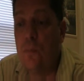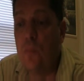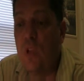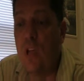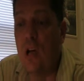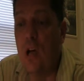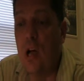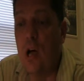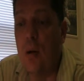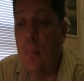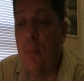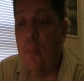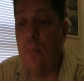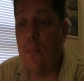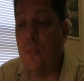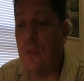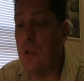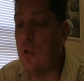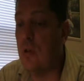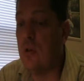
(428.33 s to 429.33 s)

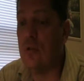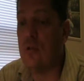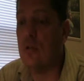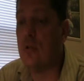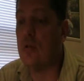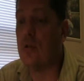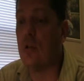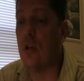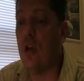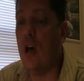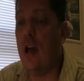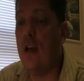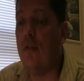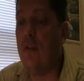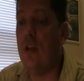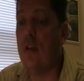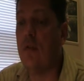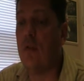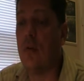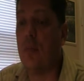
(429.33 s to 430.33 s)
There's a lot of
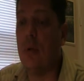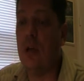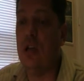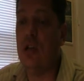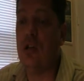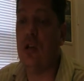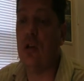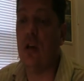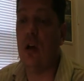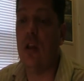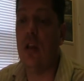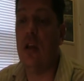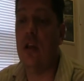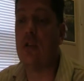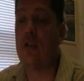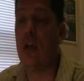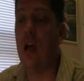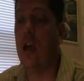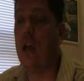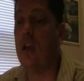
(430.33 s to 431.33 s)
information on
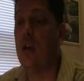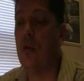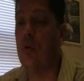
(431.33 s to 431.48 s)
this. I can